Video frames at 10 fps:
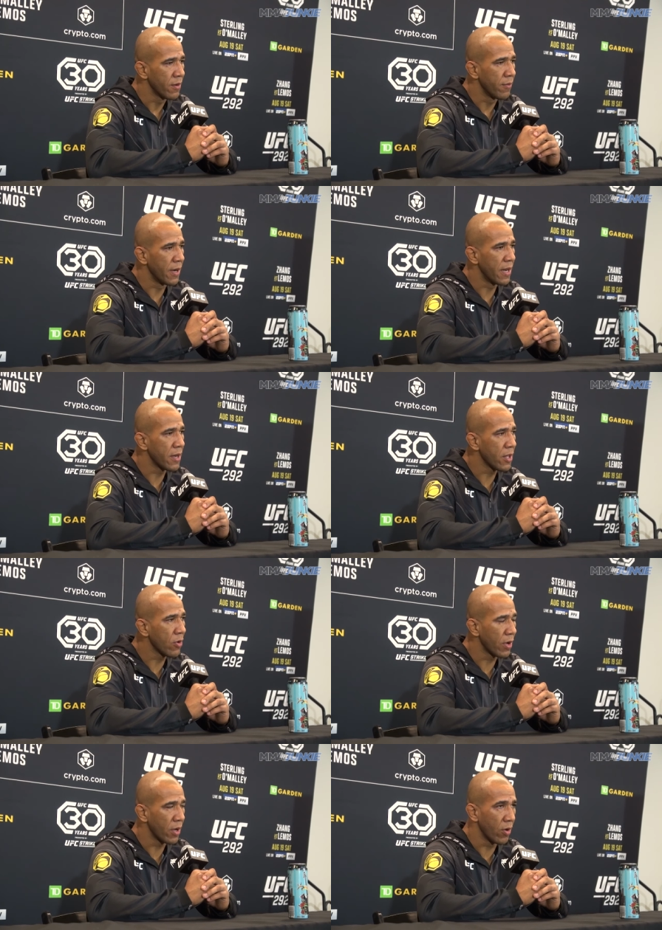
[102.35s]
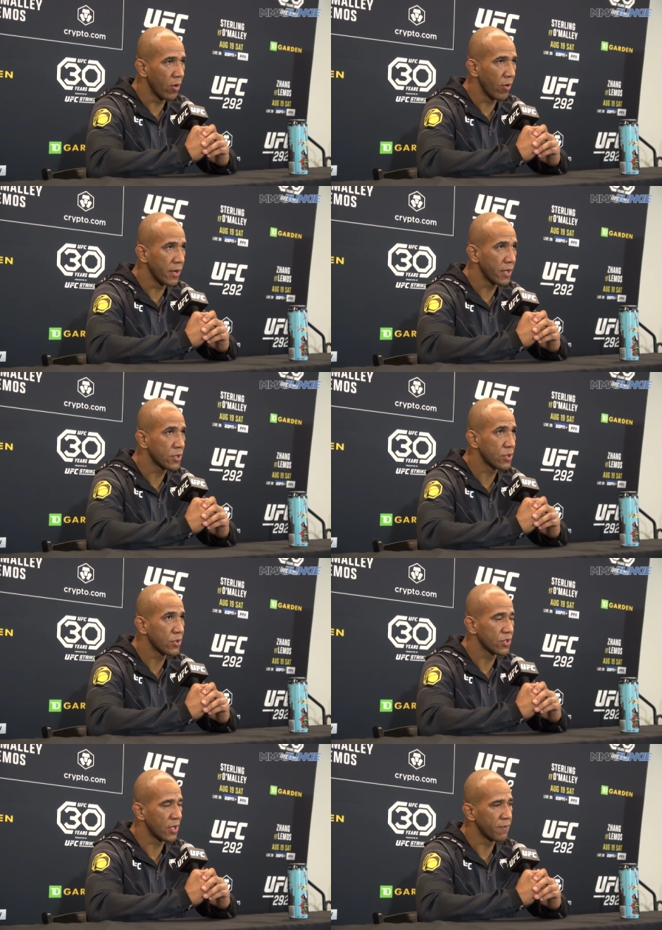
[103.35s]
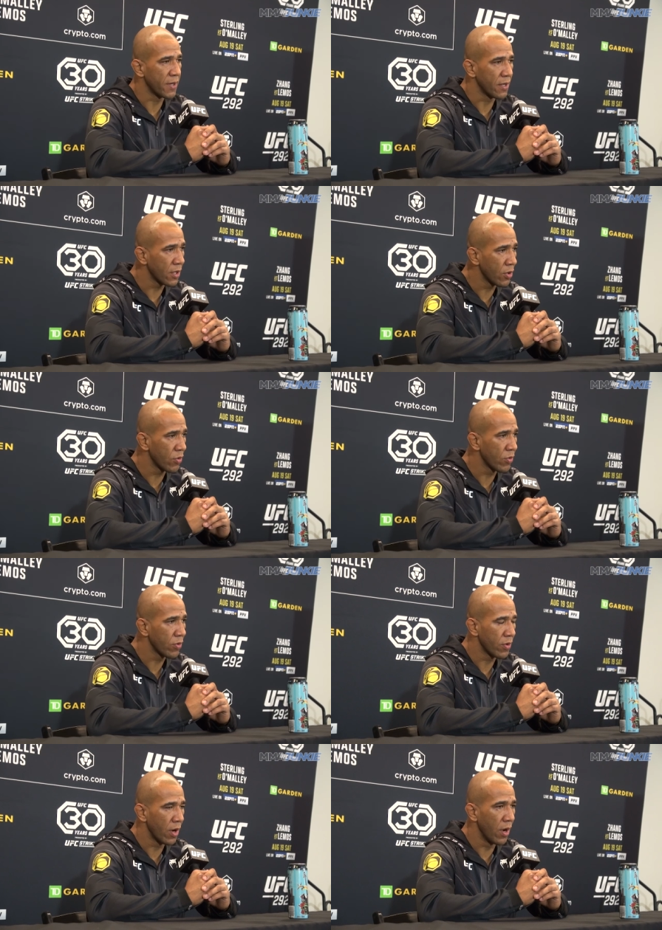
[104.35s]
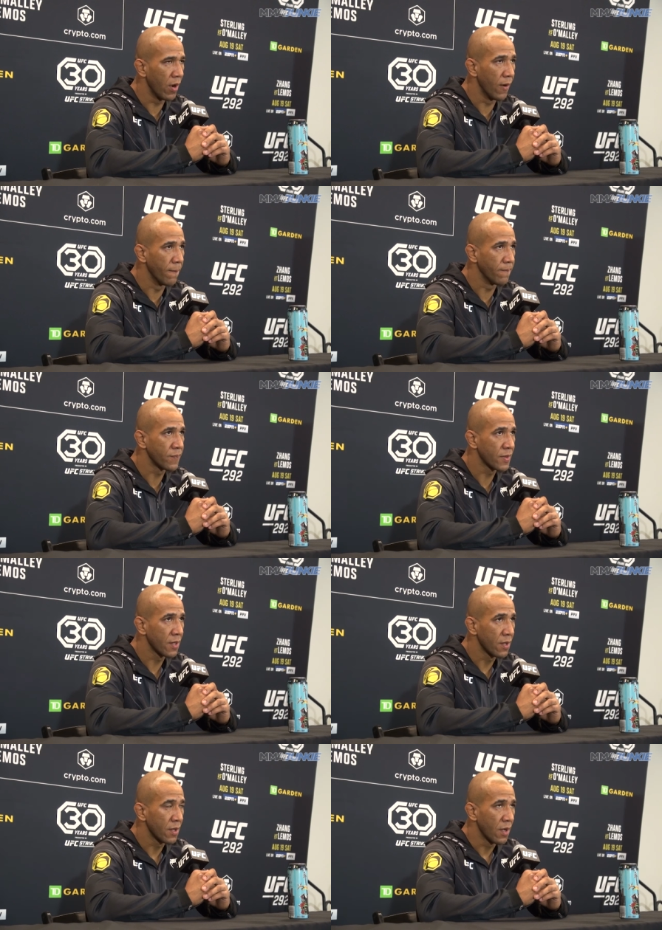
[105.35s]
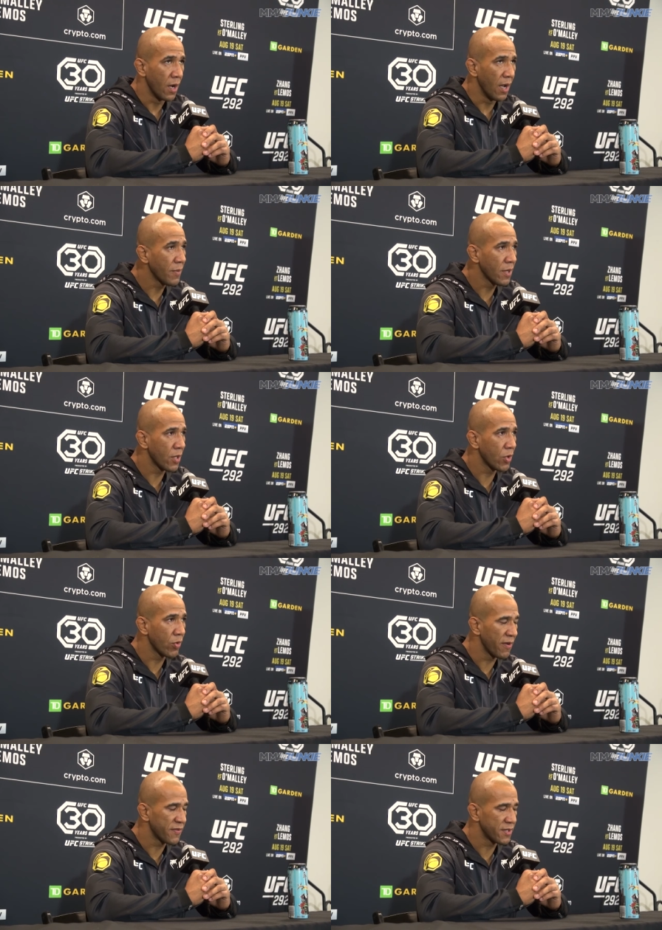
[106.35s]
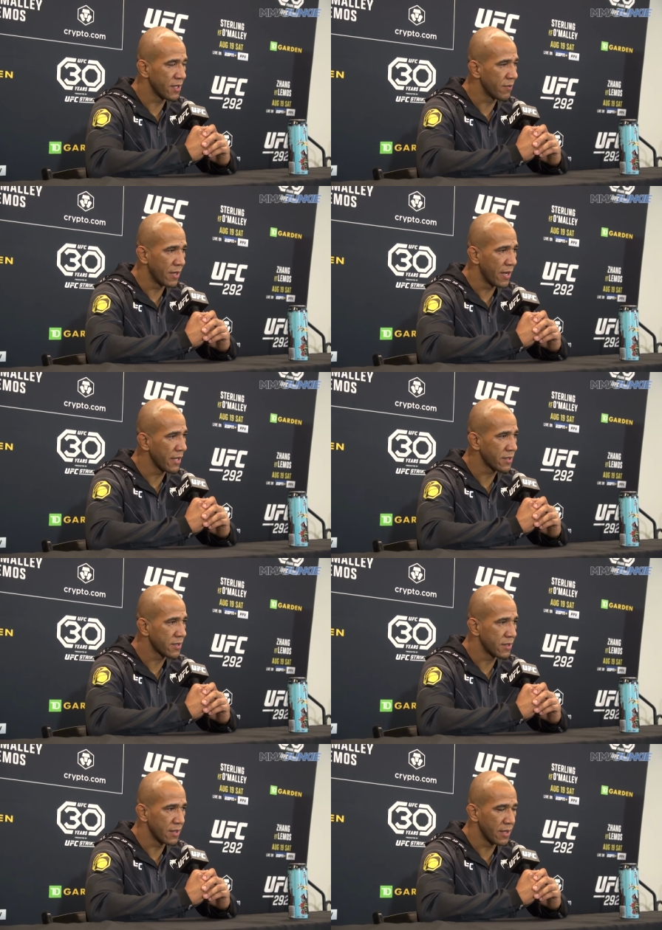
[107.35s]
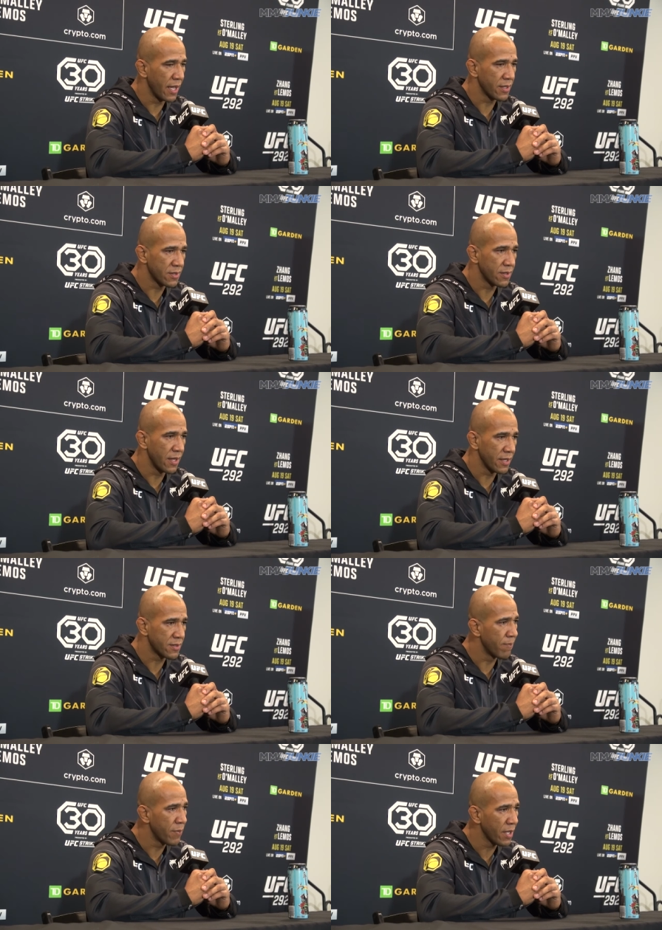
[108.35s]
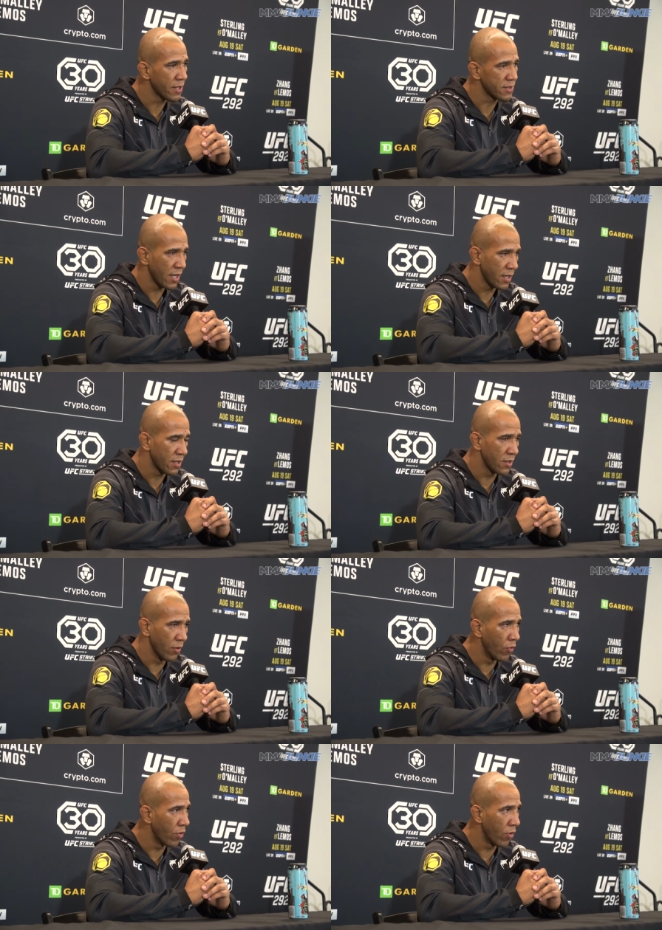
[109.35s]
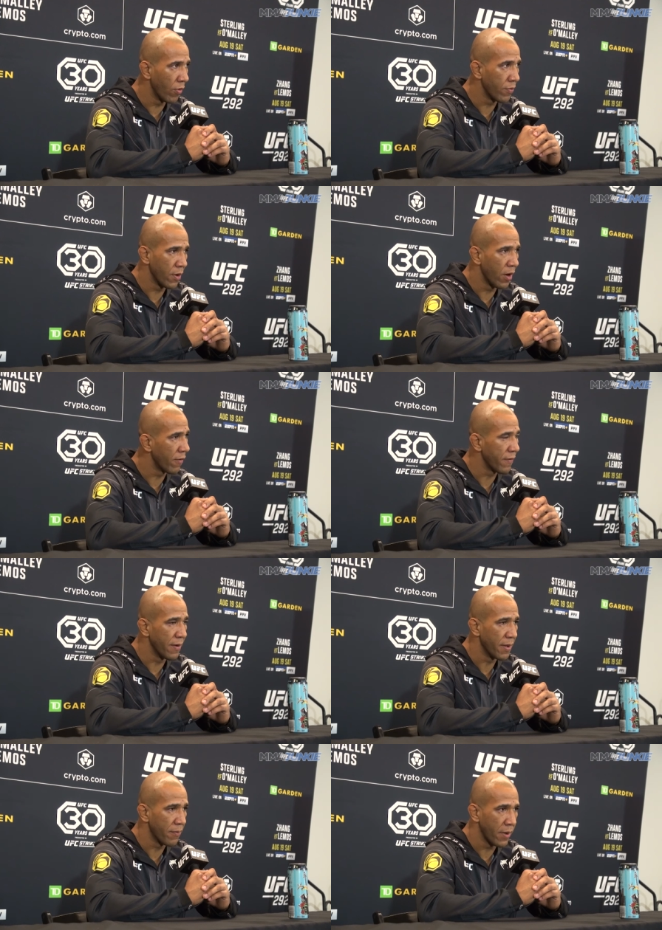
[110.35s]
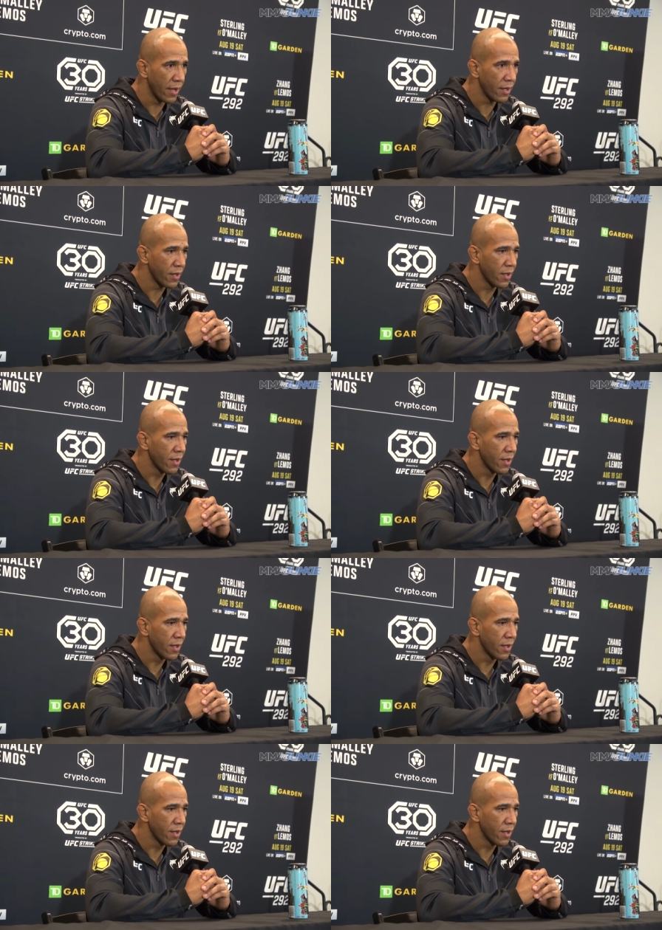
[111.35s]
But I knew, you know, I need to do something new. I'm in the UFC, man. That's the biggest stage in the world of MMA.